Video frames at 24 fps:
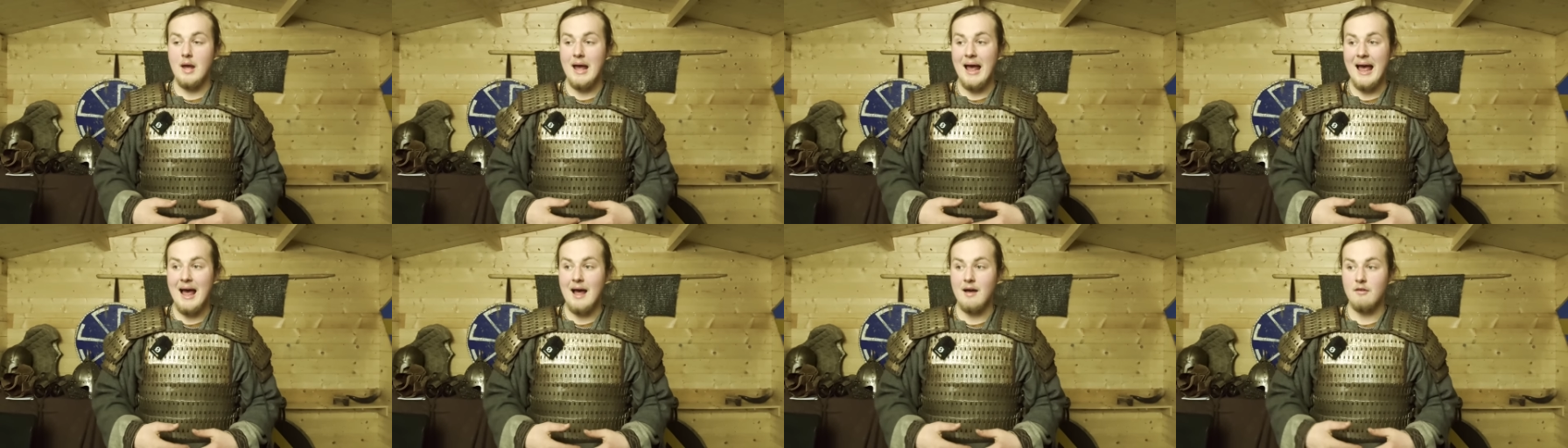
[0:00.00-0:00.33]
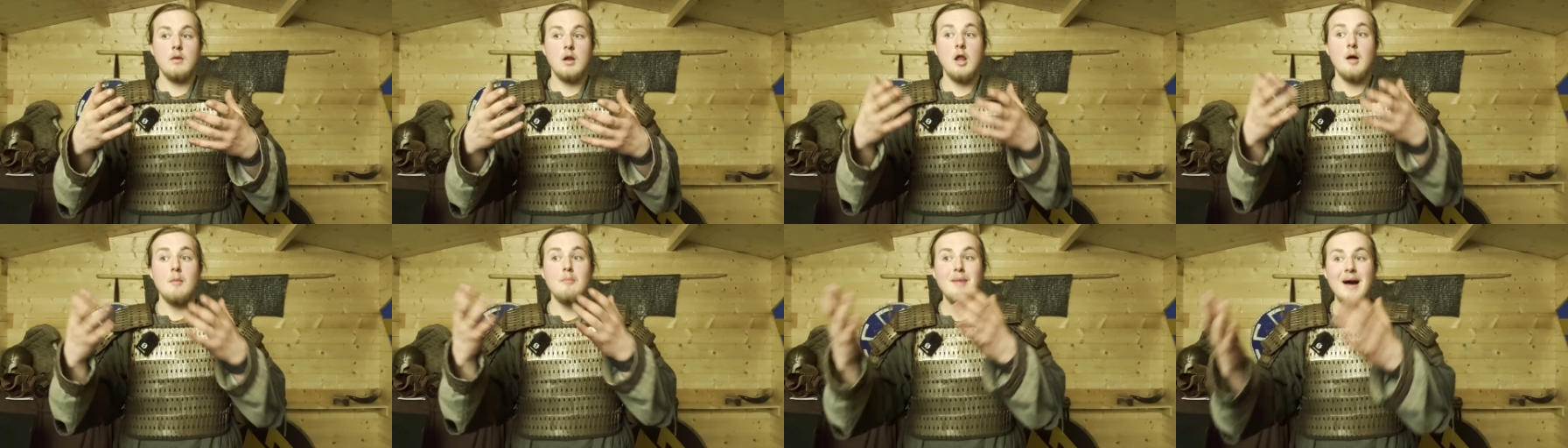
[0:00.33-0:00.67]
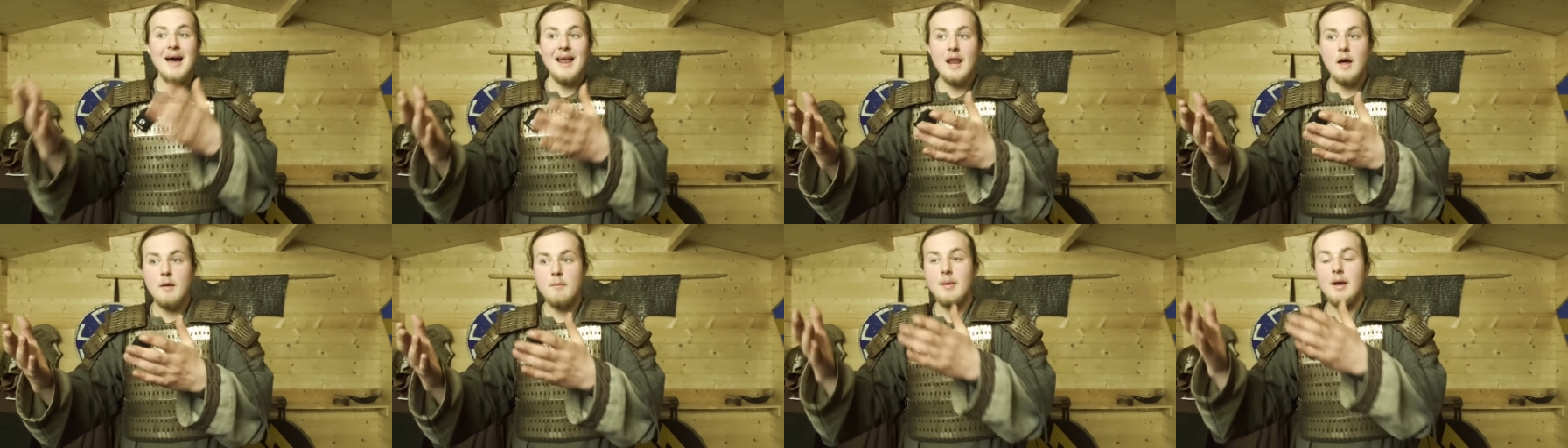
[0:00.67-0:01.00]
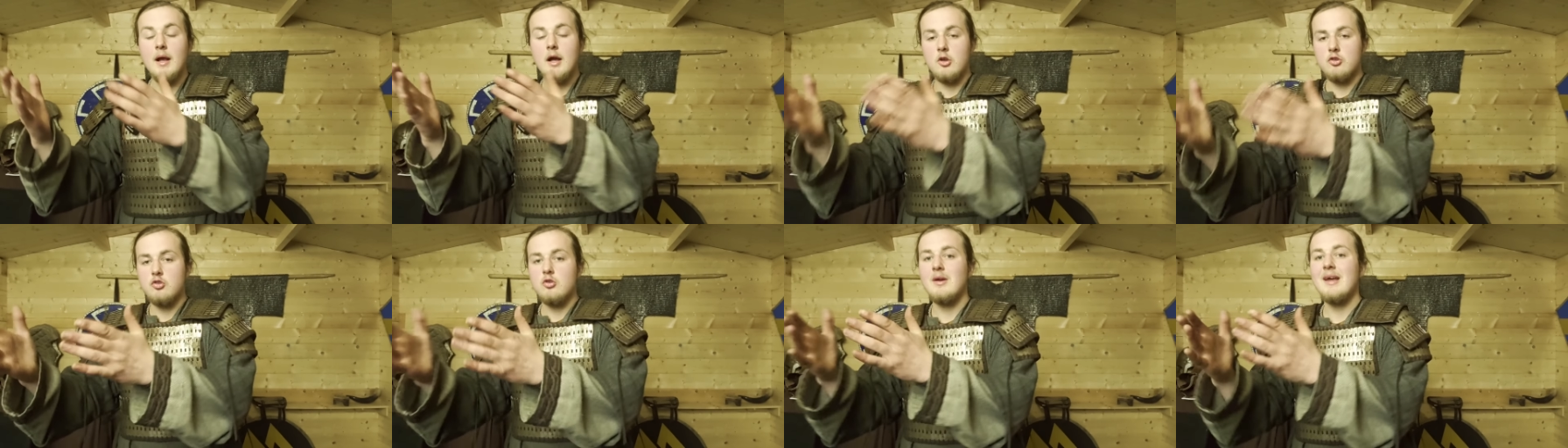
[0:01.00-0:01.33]
have lamellar
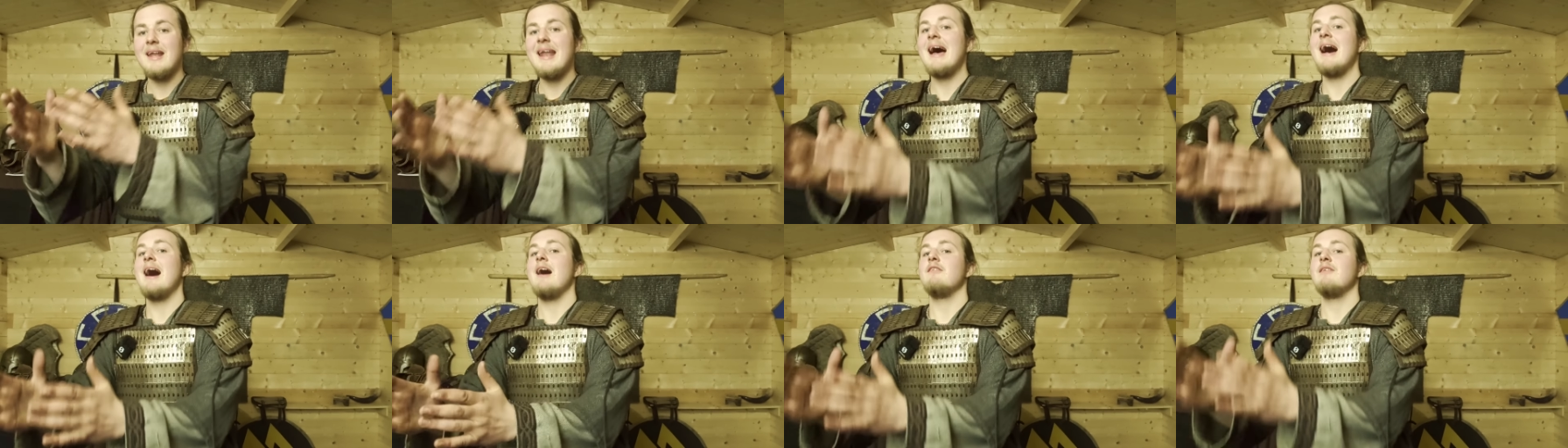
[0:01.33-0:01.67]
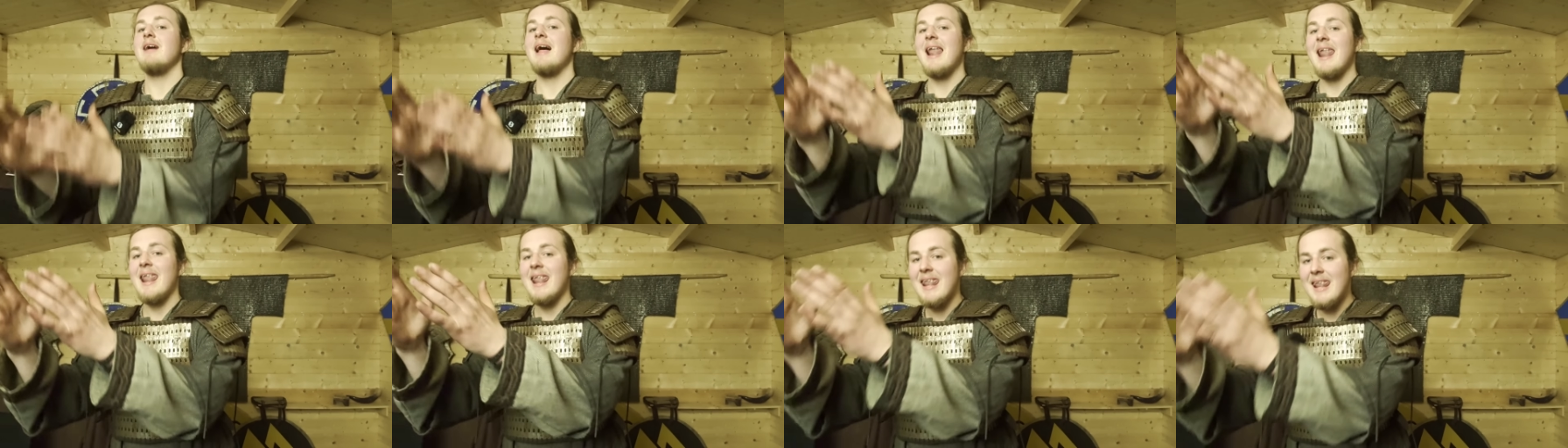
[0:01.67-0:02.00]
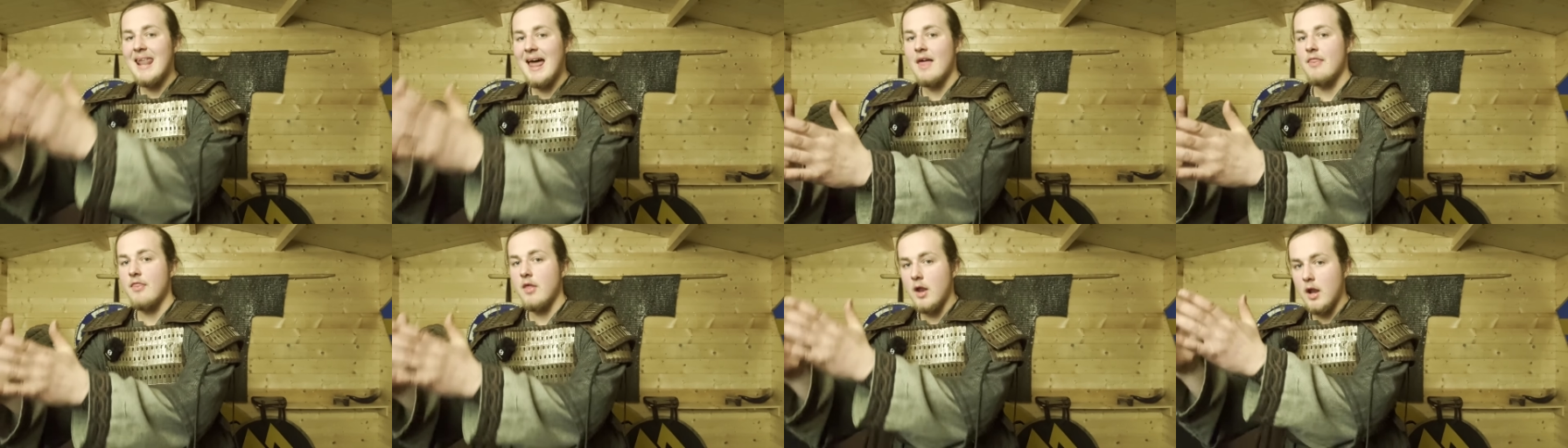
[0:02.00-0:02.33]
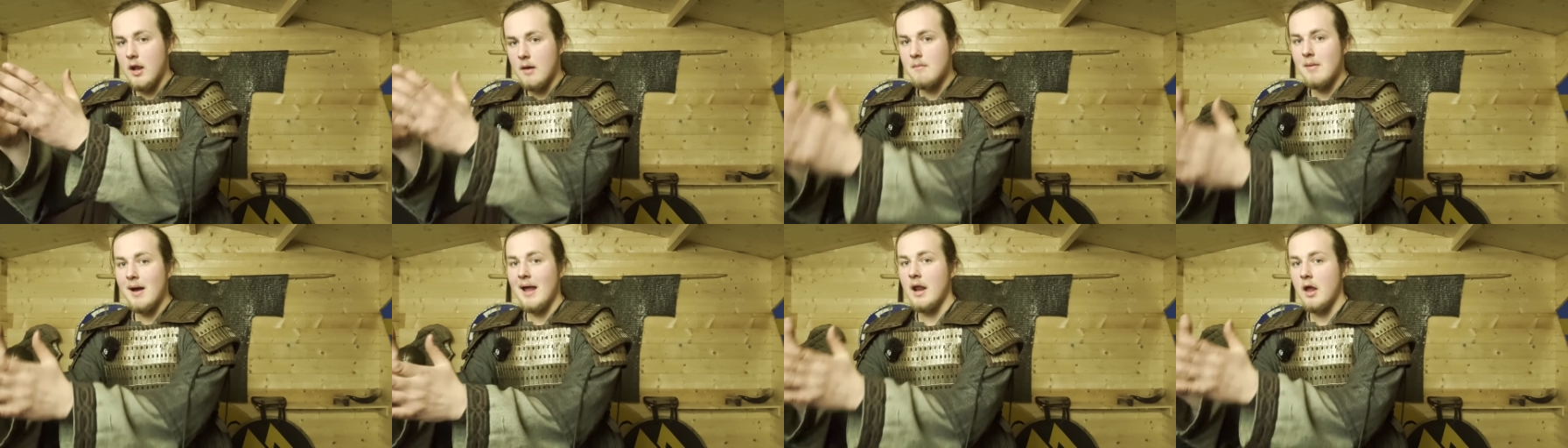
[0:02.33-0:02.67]
because you can have leather
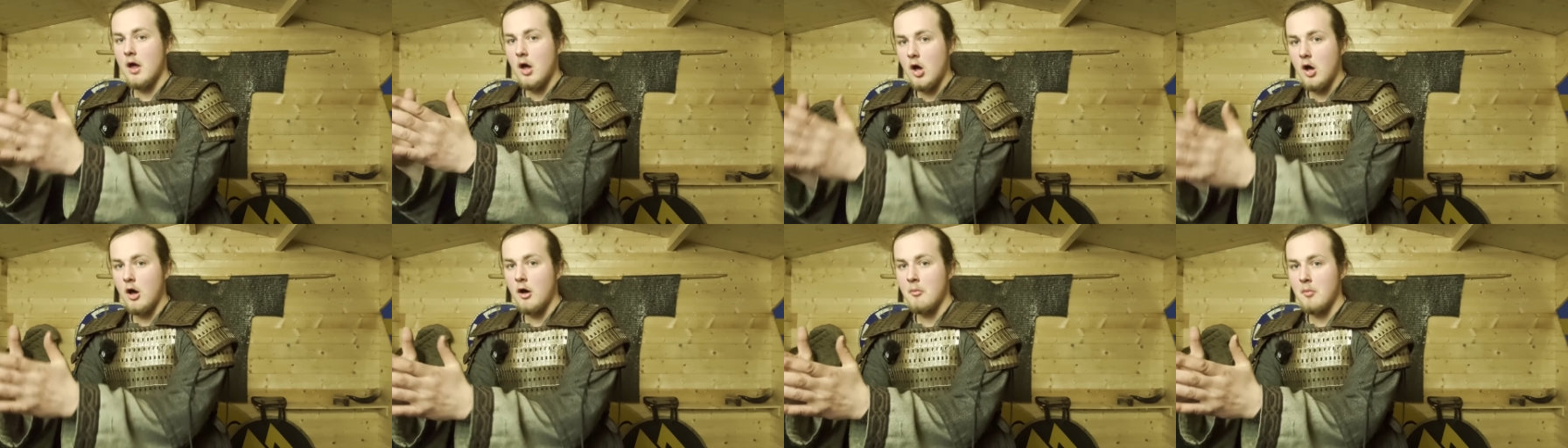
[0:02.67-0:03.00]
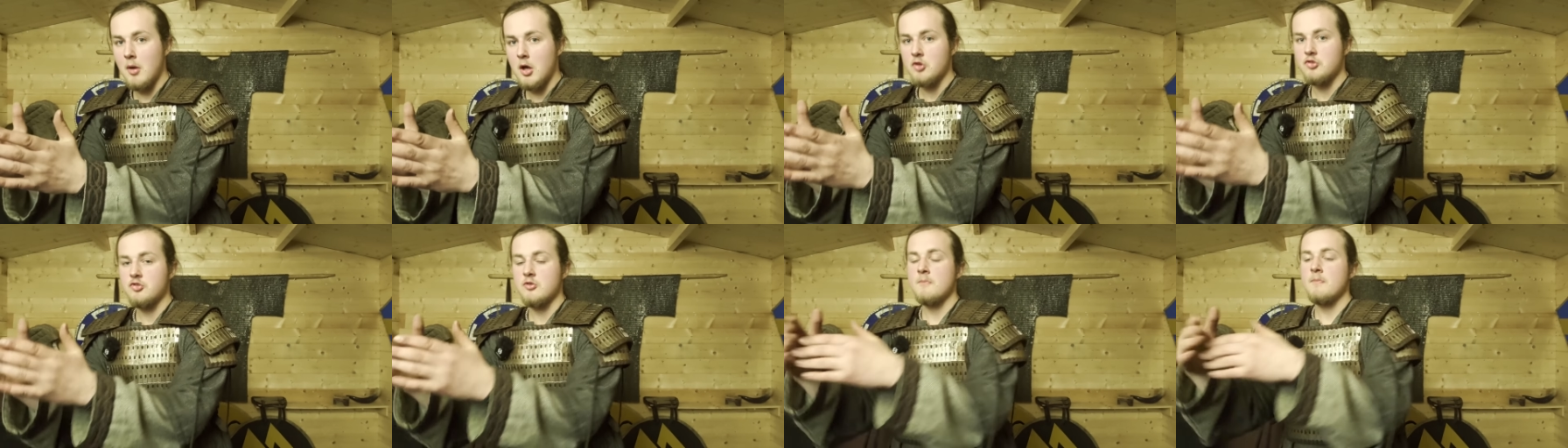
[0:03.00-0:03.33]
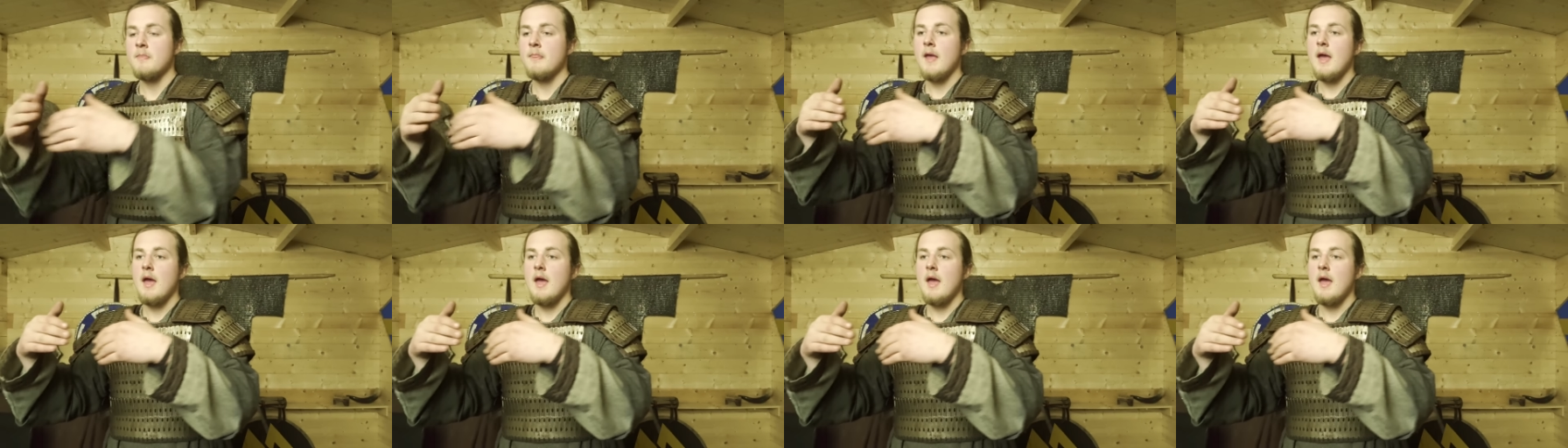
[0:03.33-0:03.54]
lamellar armors